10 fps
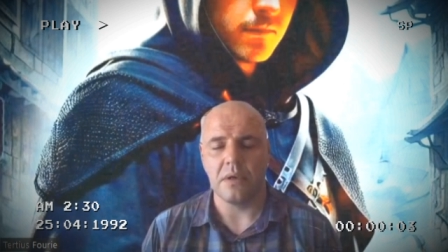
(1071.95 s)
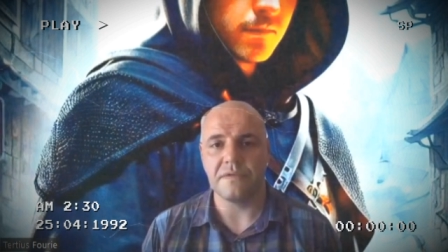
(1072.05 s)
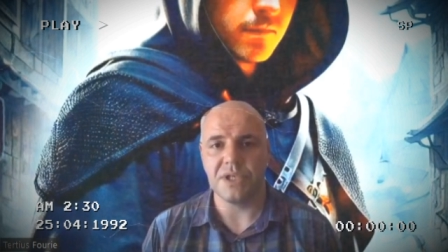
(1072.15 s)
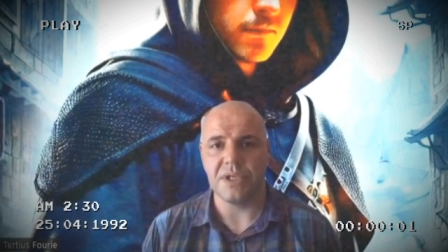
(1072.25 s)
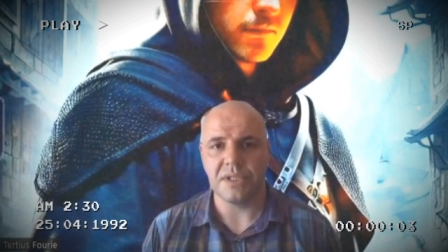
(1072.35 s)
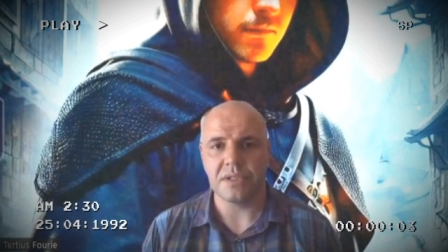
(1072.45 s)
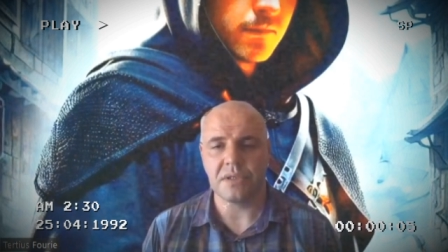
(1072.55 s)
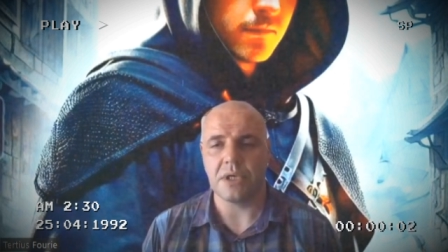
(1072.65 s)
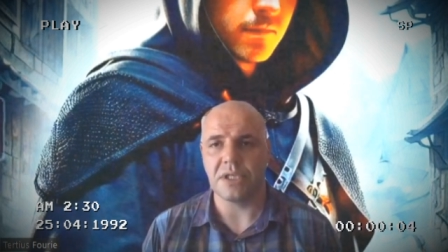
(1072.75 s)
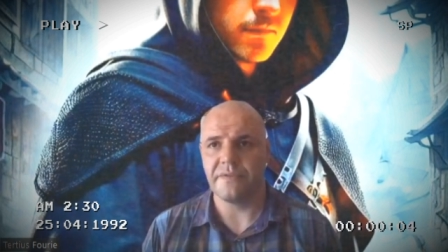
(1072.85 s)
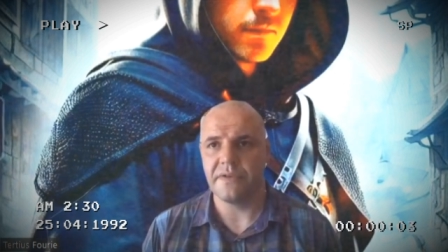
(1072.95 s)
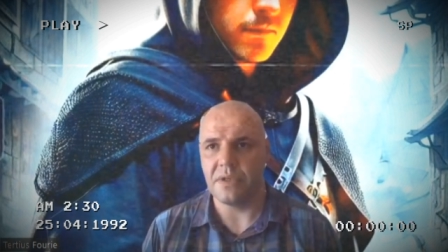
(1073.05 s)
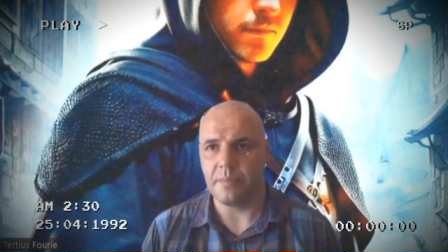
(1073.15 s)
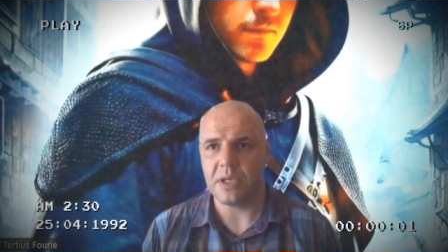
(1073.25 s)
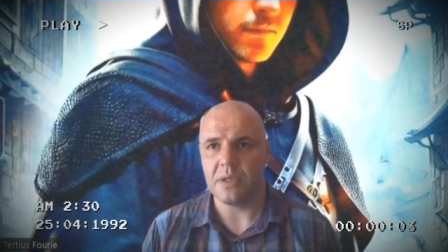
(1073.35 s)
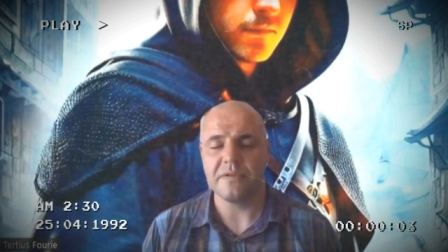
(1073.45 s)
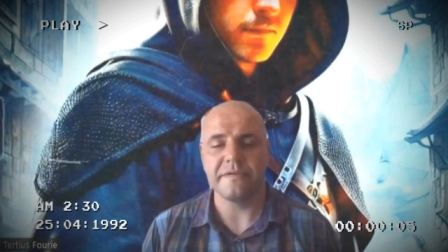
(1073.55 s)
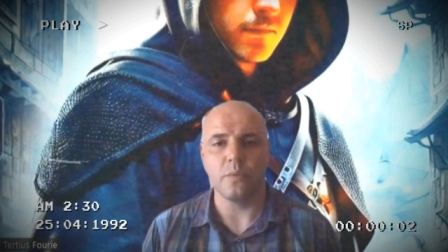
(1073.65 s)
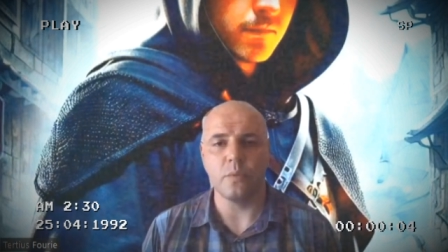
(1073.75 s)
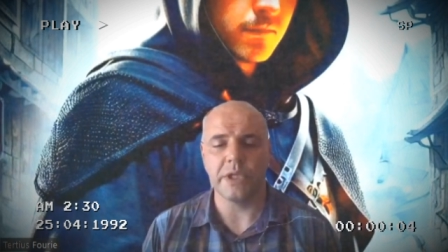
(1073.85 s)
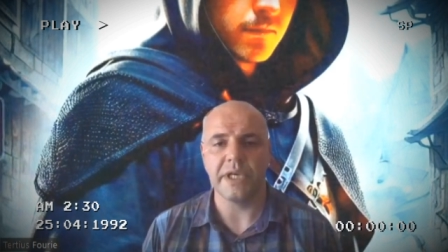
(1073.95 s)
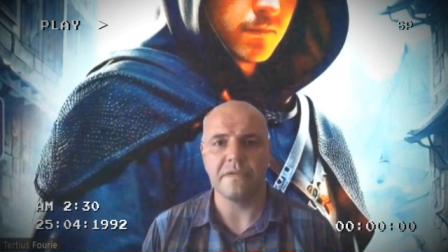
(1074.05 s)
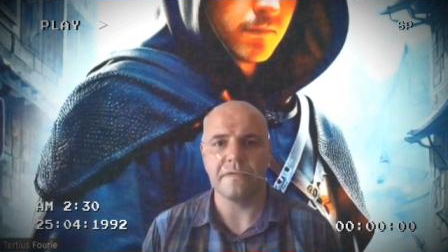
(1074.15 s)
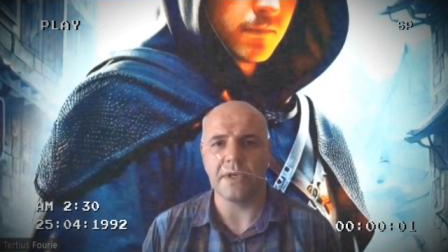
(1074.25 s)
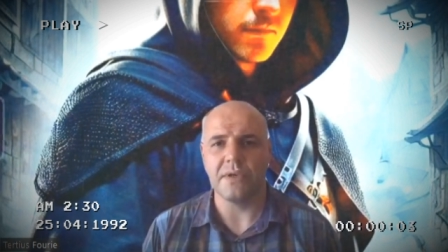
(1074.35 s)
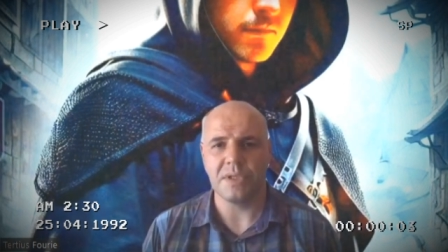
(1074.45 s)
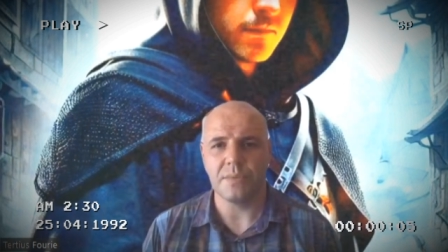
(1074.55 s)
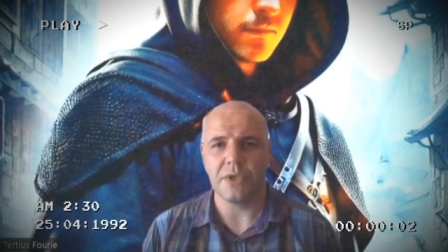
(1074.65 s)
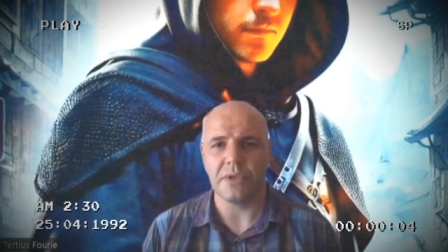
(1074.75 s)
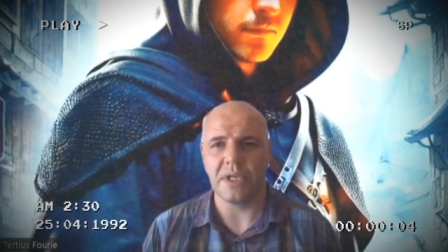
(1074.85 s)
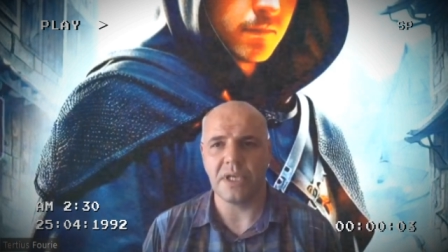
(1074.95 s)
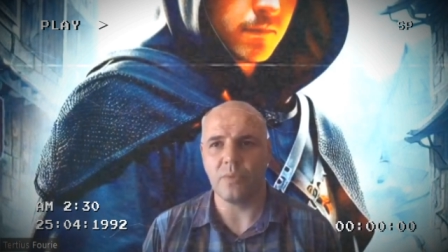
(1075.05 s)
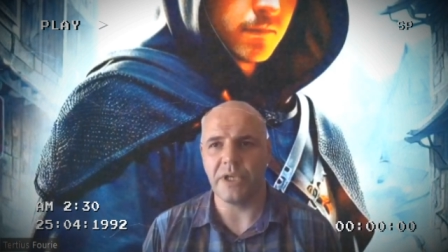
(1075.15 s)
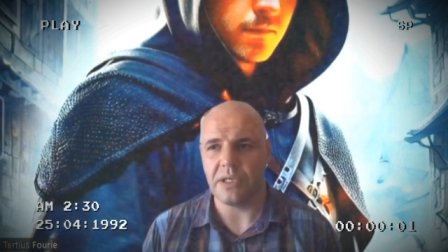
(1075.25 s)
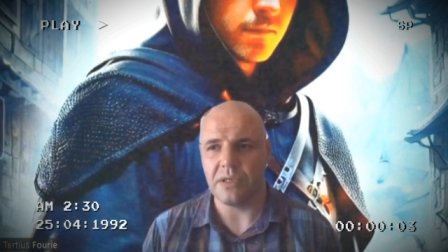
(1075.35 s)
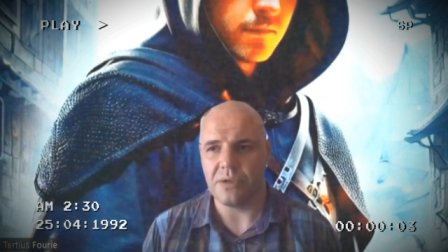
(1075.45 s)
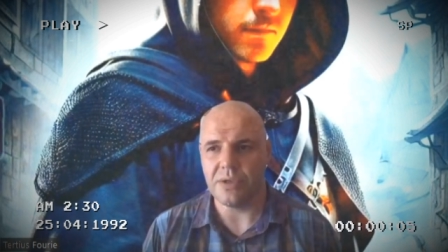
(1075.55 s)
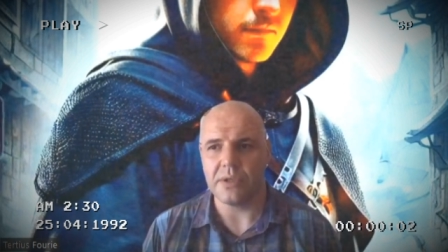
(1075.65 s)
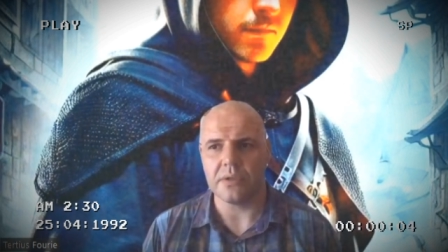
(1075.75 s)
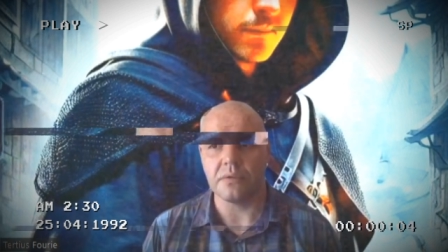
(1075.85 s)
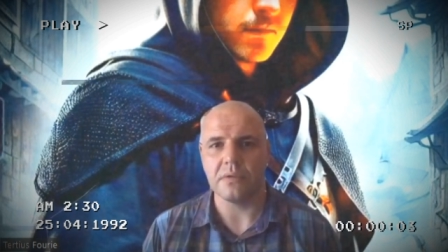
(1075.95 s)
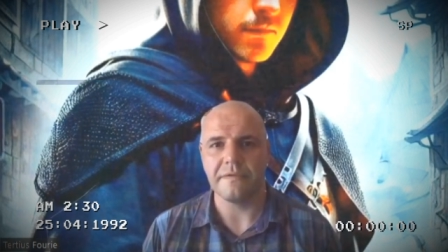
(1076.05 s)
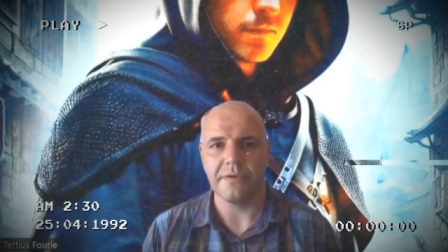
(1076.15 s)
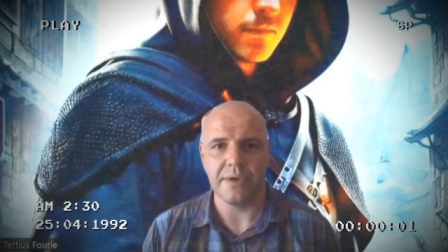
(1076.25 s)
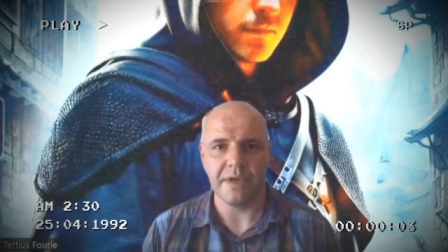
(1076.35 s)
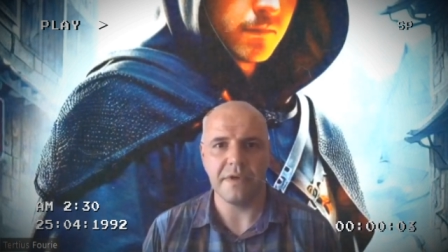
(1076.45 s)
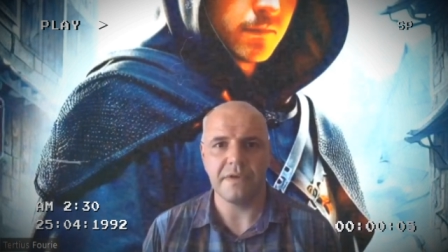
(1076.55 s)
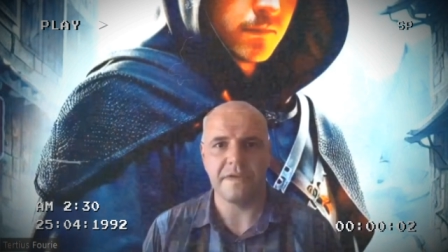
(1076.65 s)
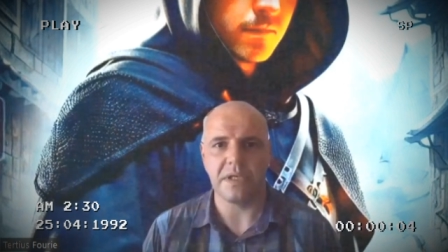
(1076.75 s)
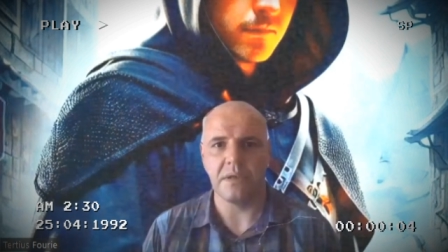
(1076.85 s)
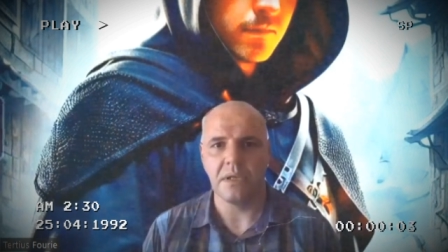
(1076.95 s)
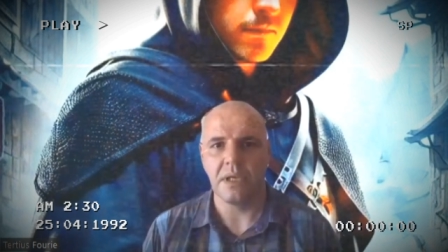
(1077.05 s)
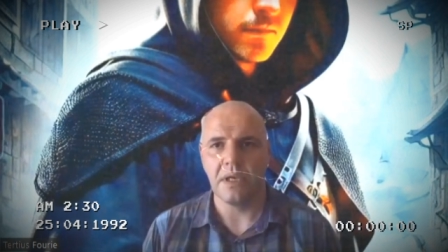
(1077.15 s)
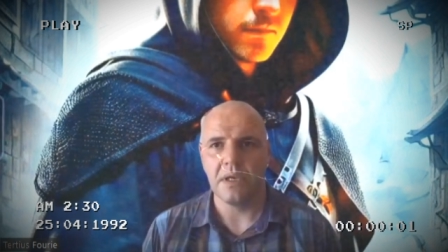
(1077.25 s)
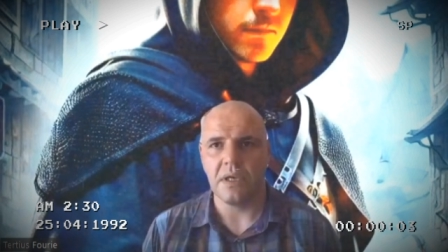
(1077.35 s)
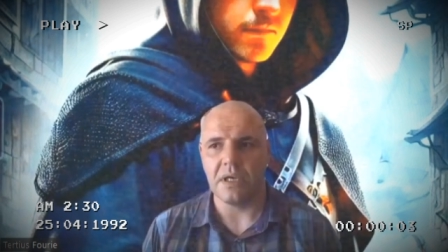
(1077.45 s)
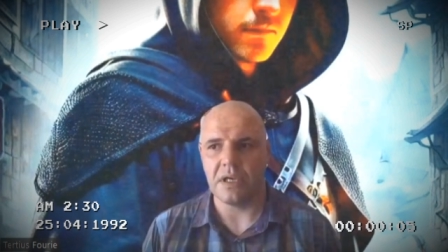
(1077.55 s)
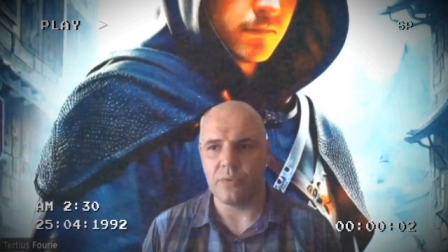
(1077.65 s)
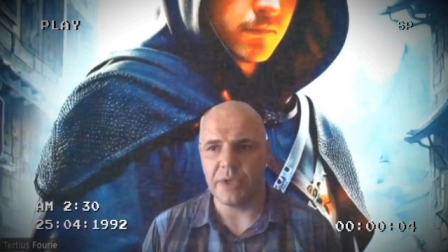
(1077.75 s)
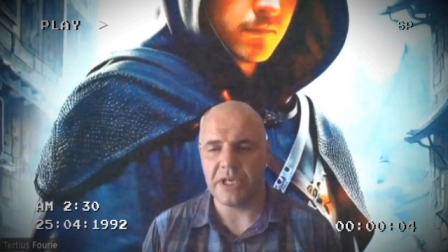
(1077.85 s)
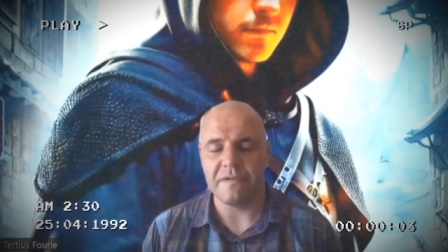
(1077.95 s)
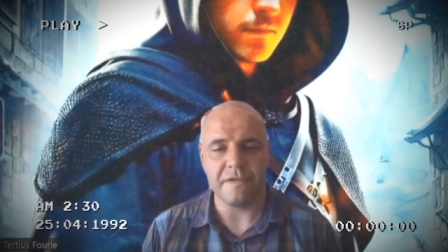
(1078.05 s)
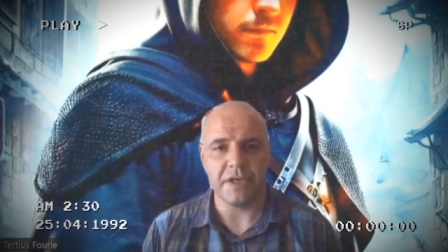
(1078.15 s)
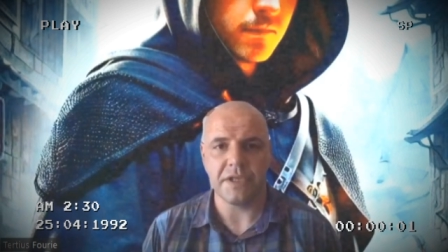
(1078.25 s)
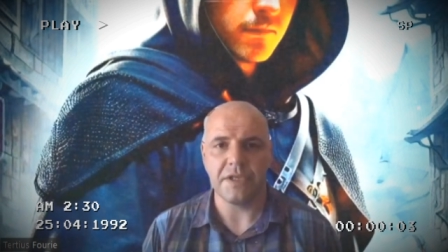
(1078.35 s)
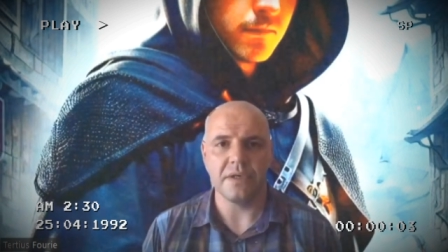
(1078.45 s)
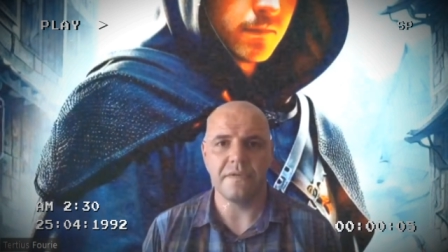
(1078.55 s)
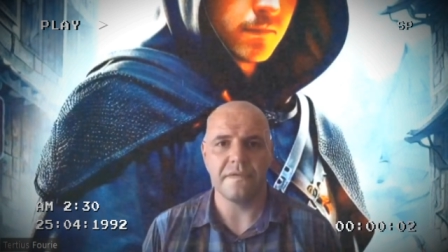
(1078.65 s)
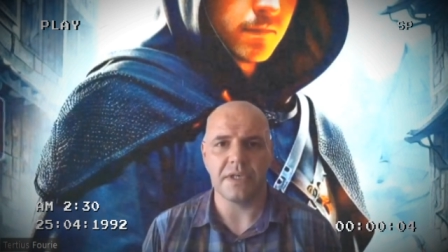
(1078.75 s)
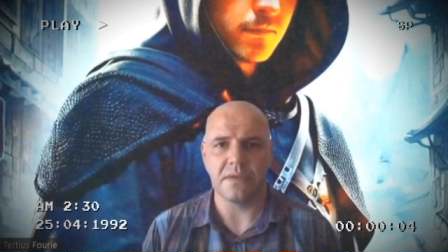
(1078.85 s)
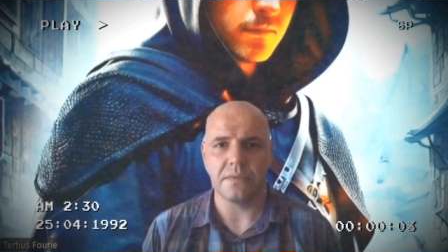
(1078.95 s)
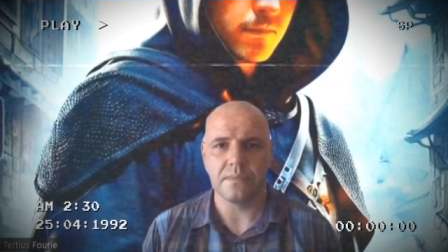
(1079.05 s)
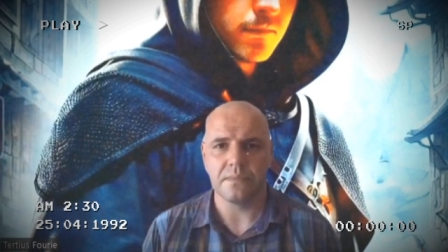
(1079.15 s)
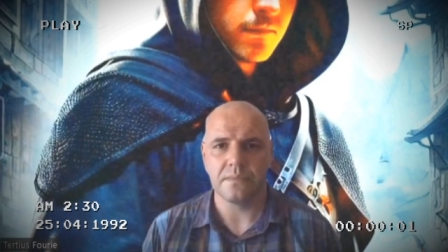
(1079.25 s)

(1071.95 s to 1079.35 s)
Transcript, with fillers: of Jesus Christ, through the powerful working of the Holy Spirit, that we can endure through everything and that we can fight the good fight.